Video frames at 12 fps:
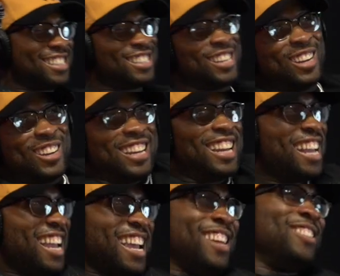So
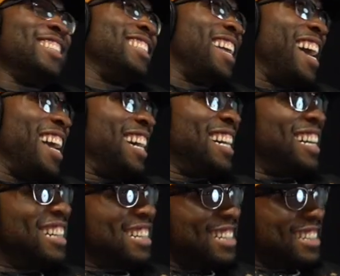he was like,
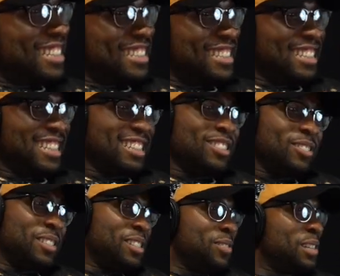uh,
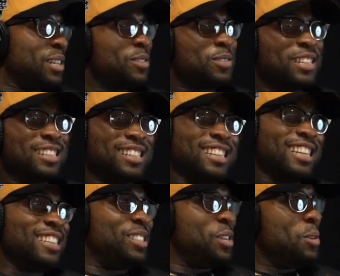well, we don't wanna
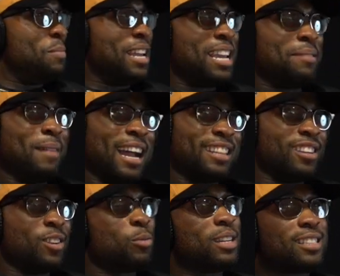get too big back
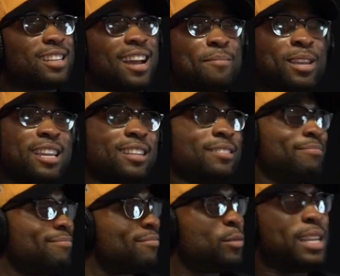there, which I mean,
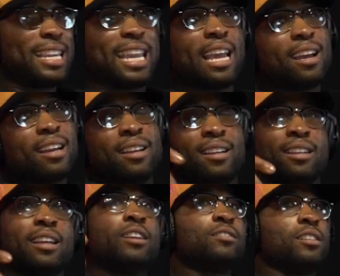we can't
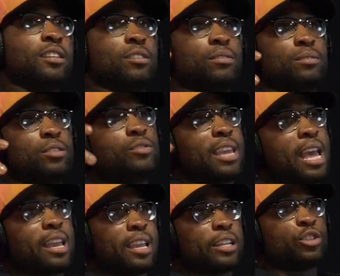here's the deal you
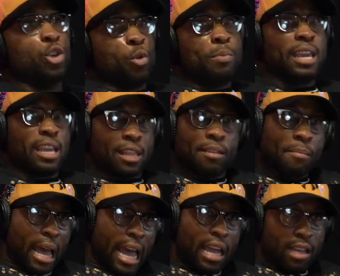can't get too big in the
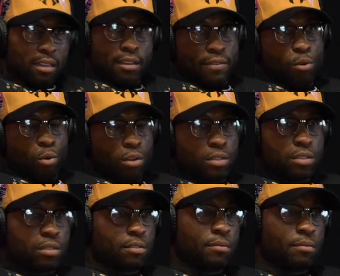back, of course,